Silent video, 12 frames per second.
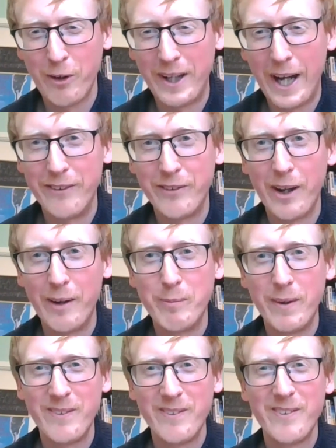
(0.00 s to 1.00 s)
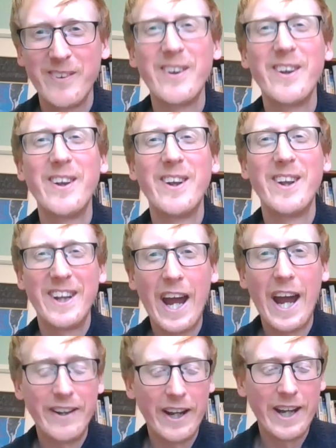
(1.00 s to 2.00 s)
Good and, um, everything.
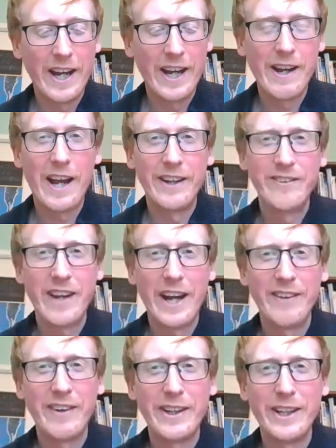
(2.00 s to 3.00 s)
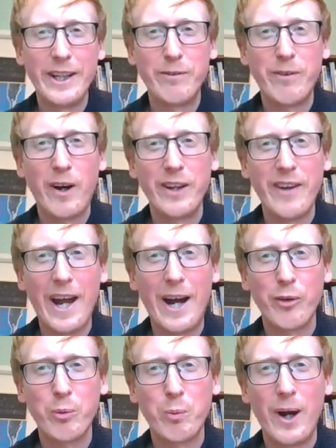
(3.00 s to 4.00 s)
Yeah, and, and and anything that you find
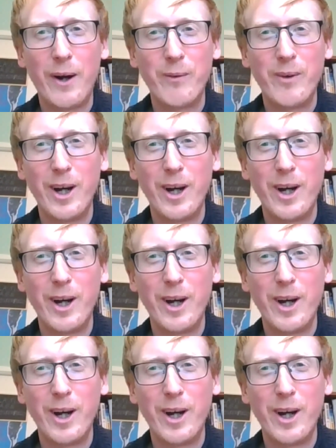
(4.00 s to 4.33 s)
out as well,